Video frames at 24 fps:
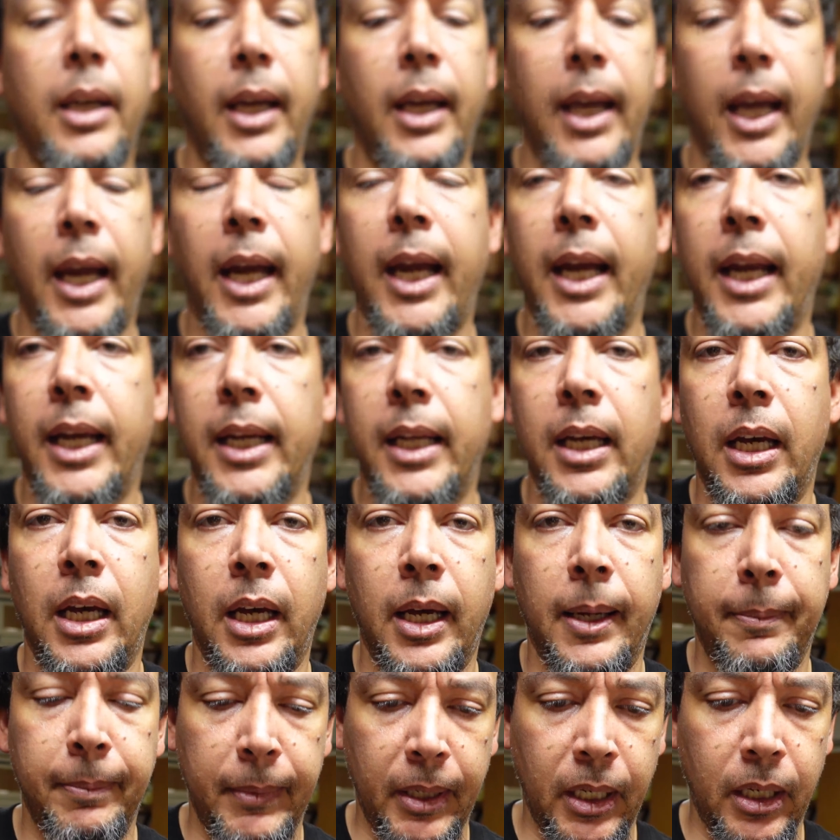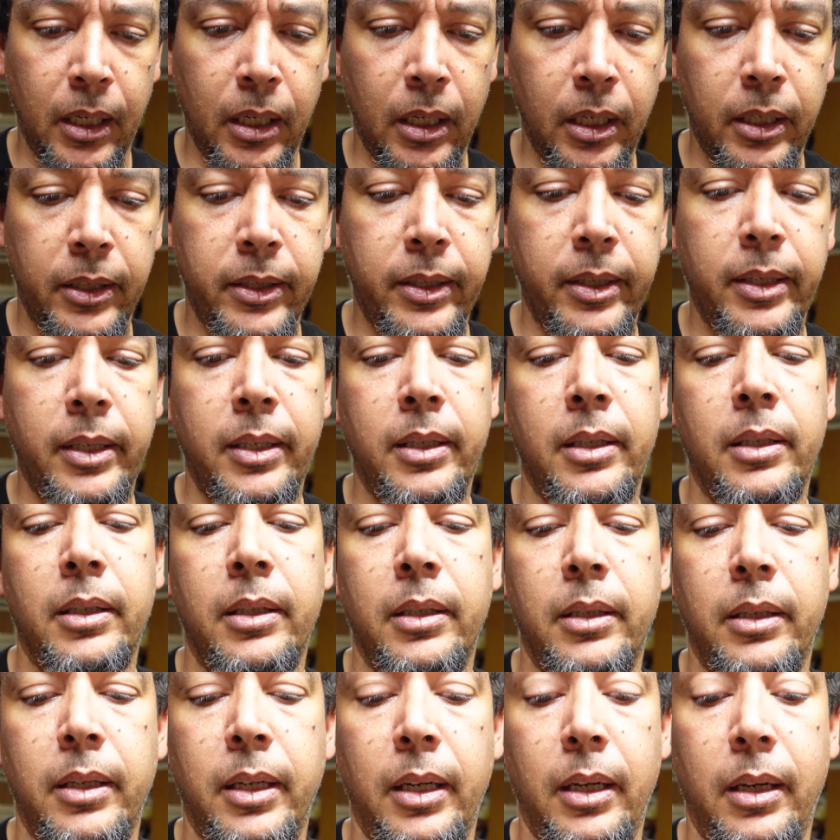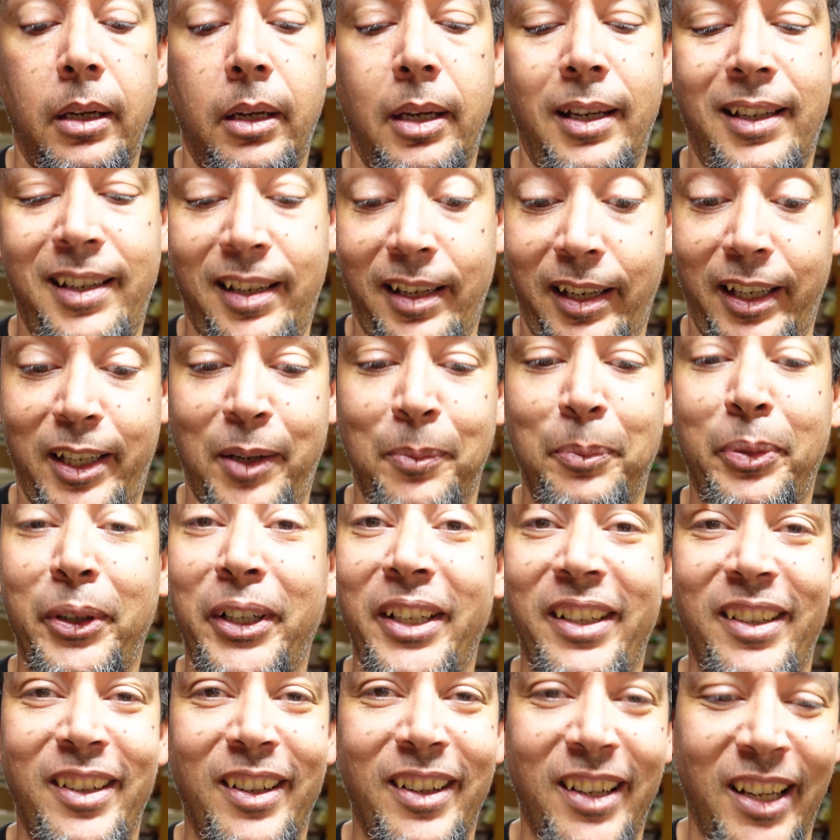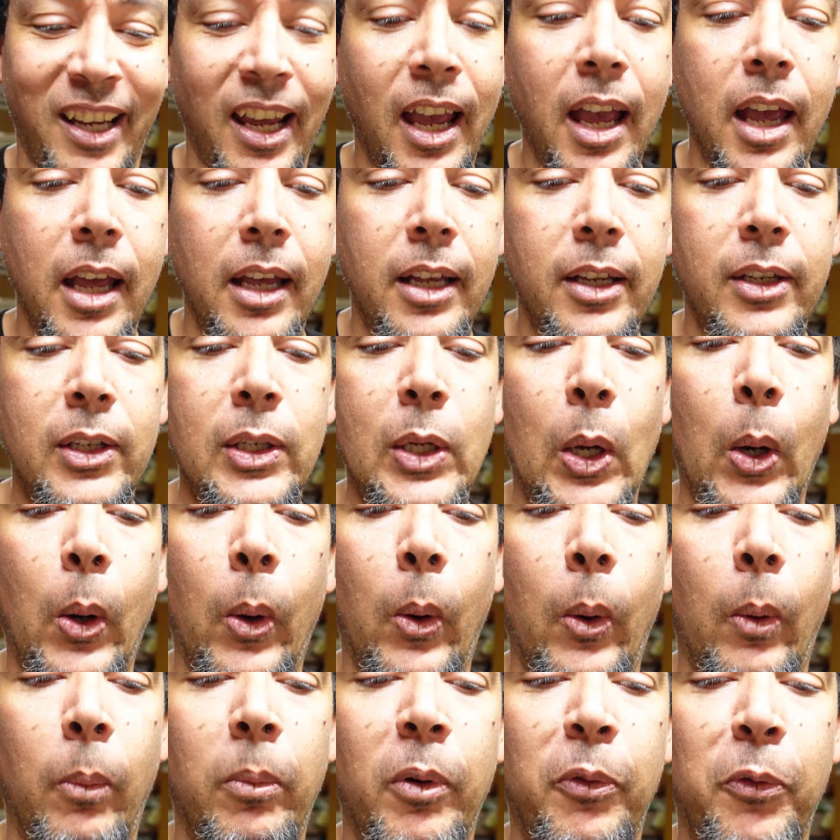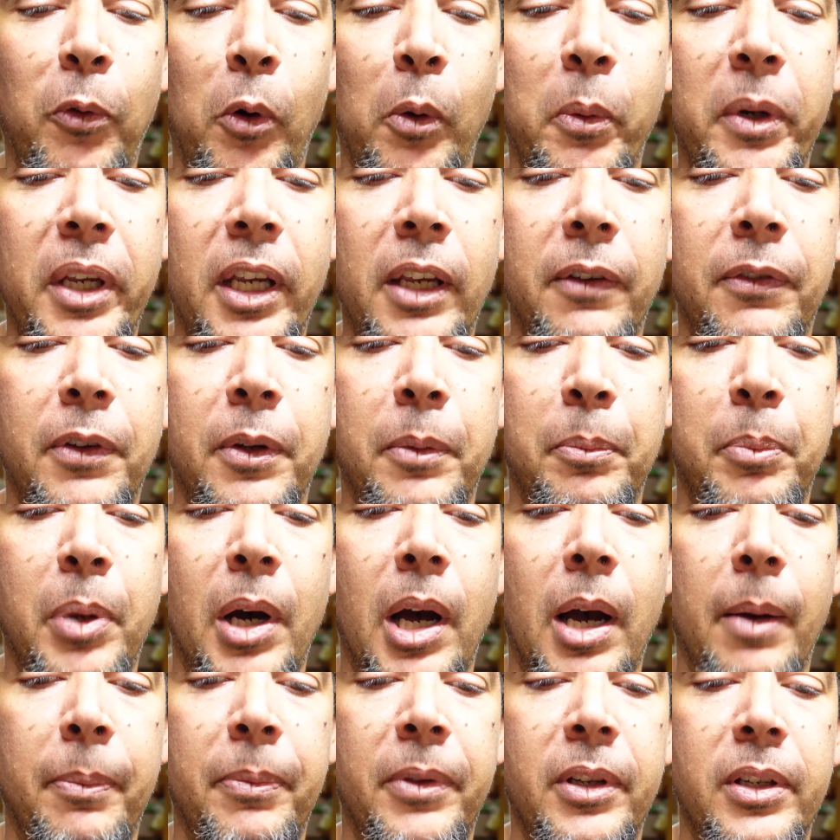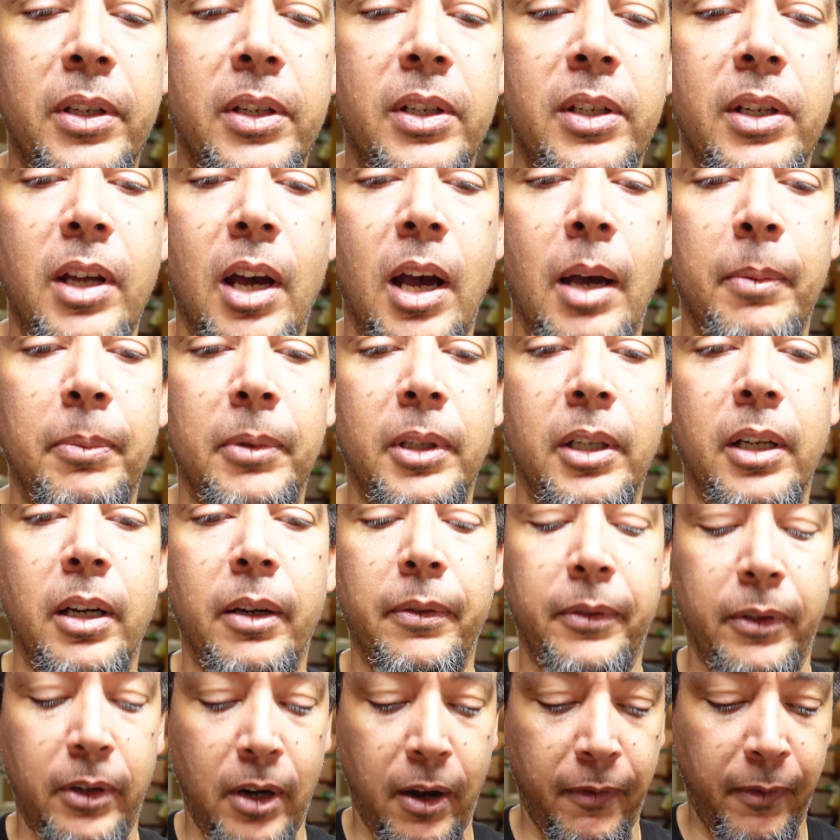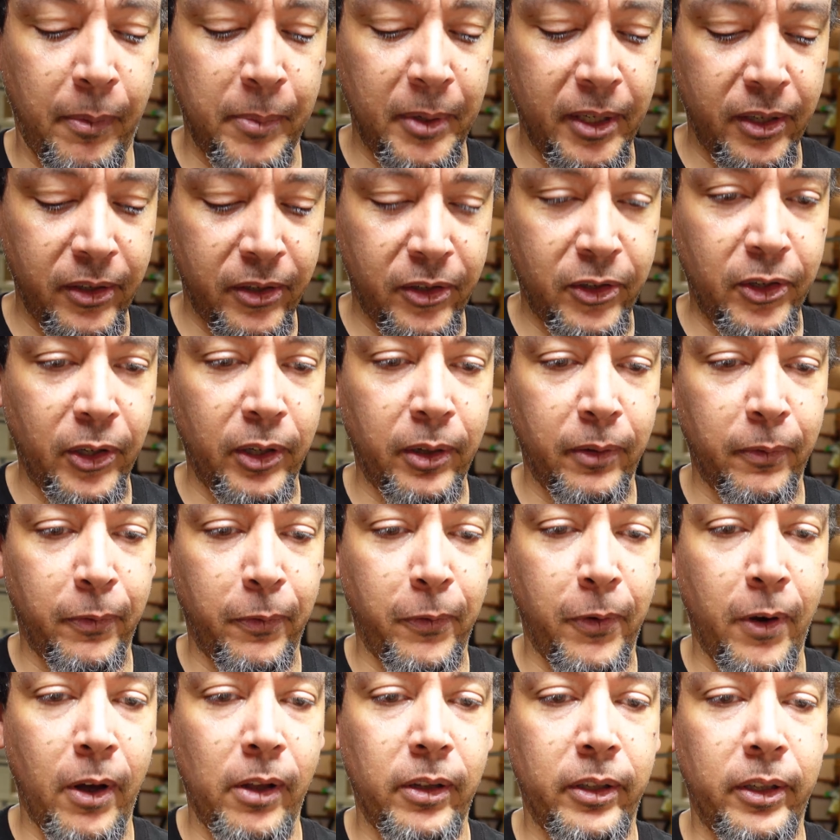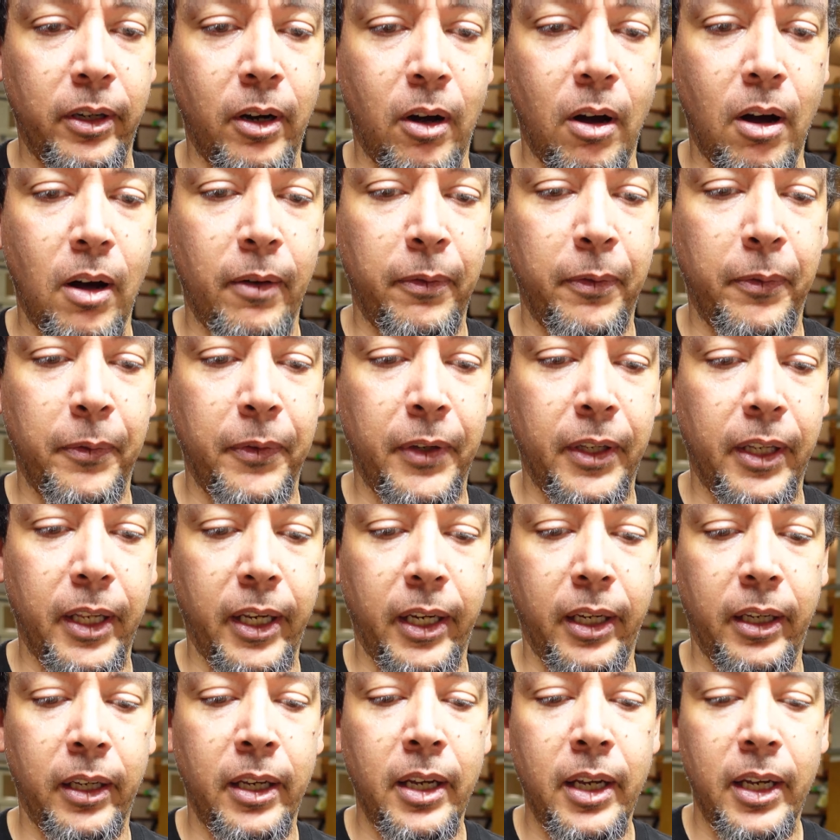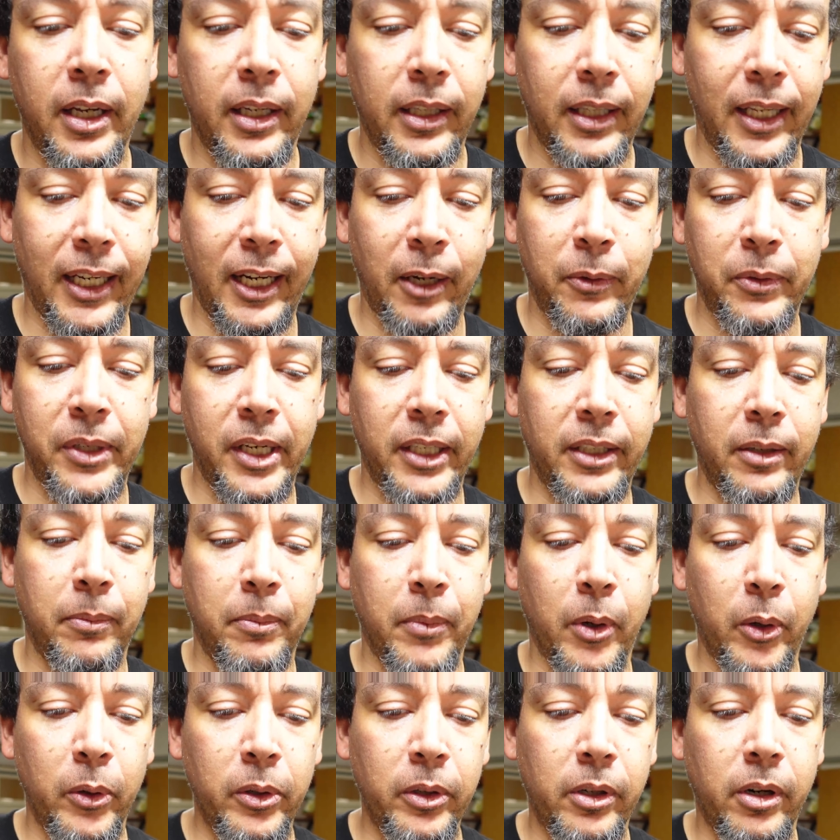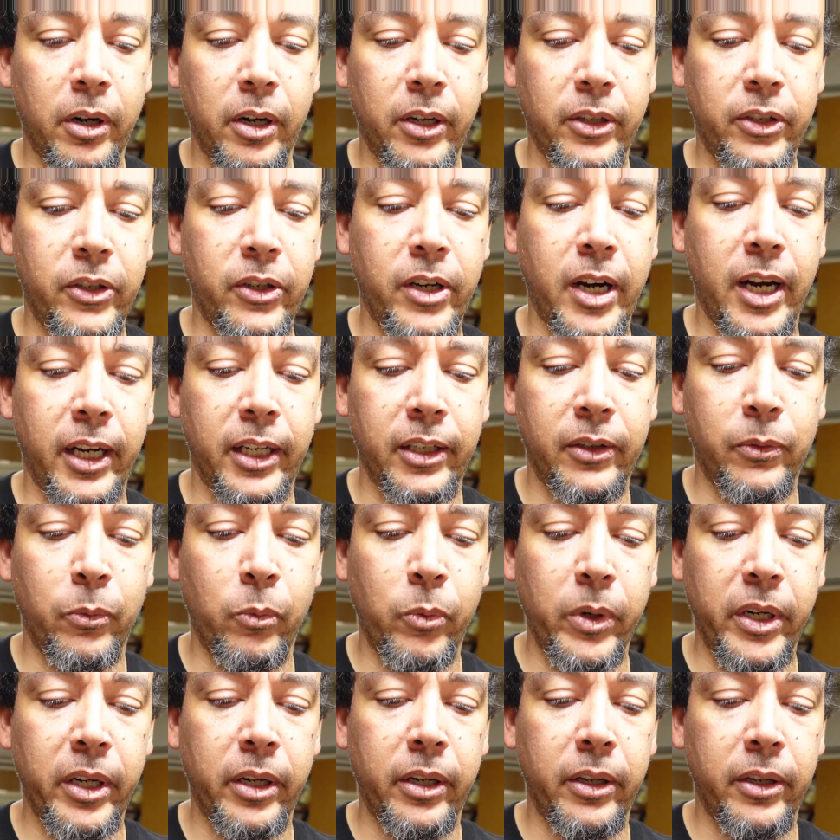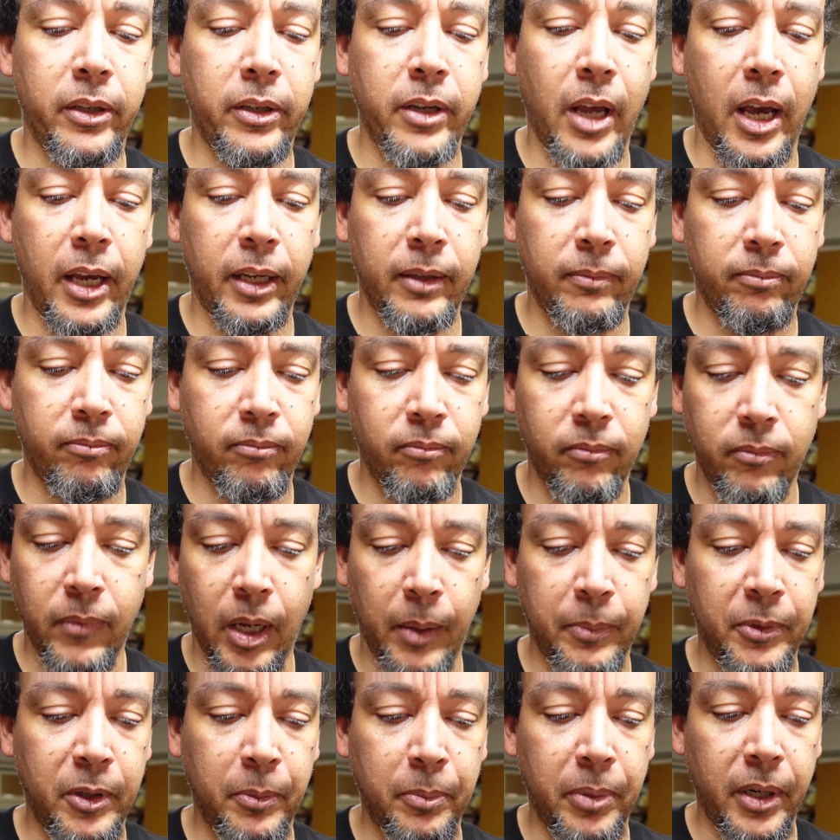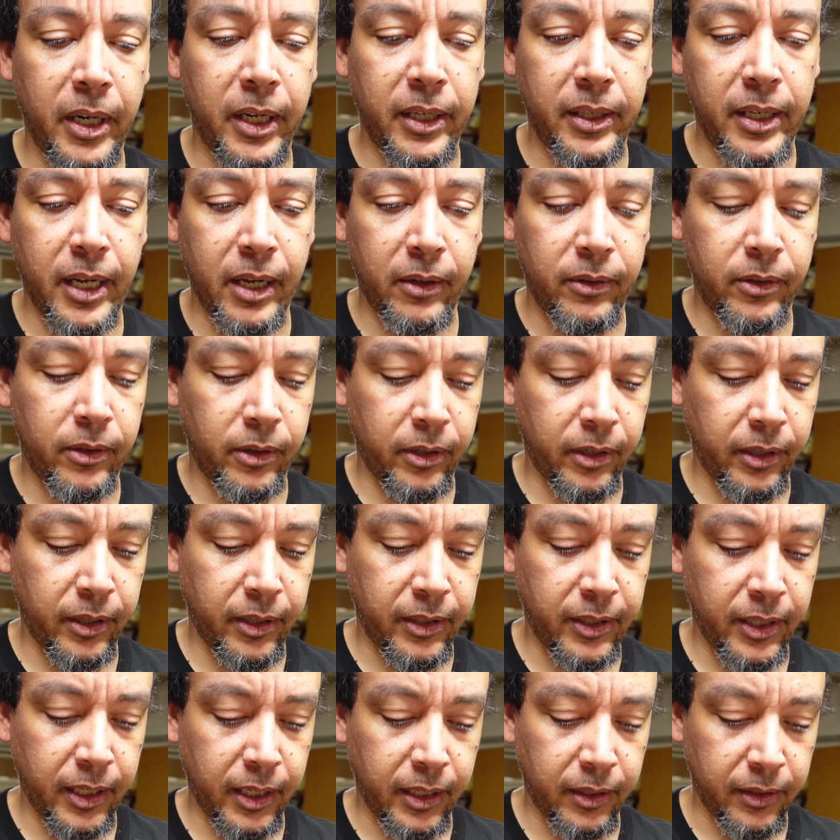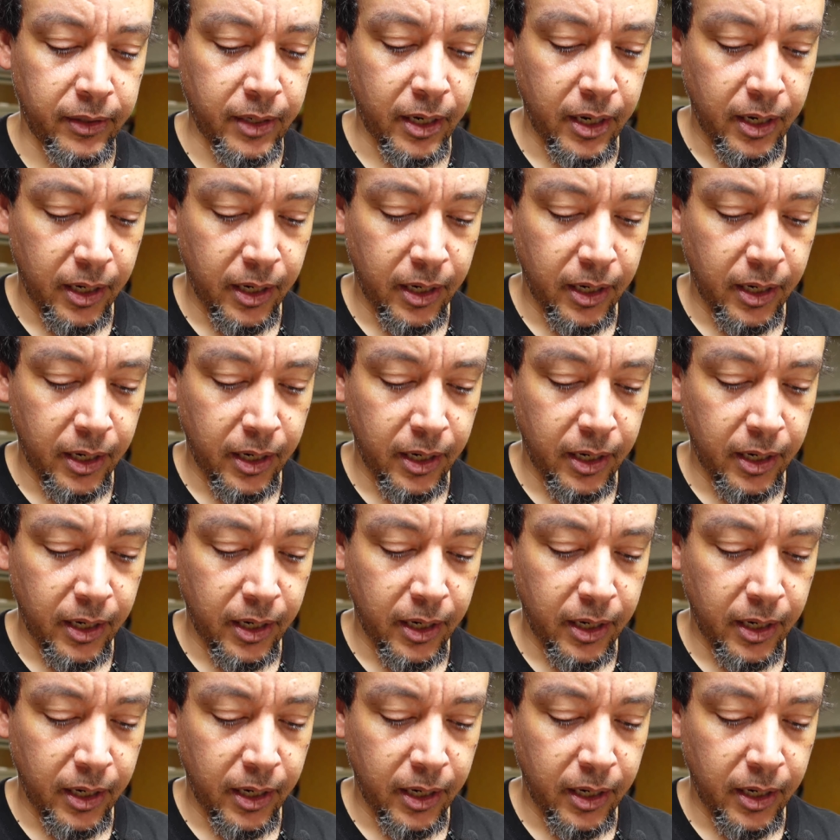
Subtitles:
and it's looking pretty dirty. So before we even pop this top cover off, I mean, there's dirt falling off of it like I was at the motocross track. It's weird. I'm surprised how dirty this thing is.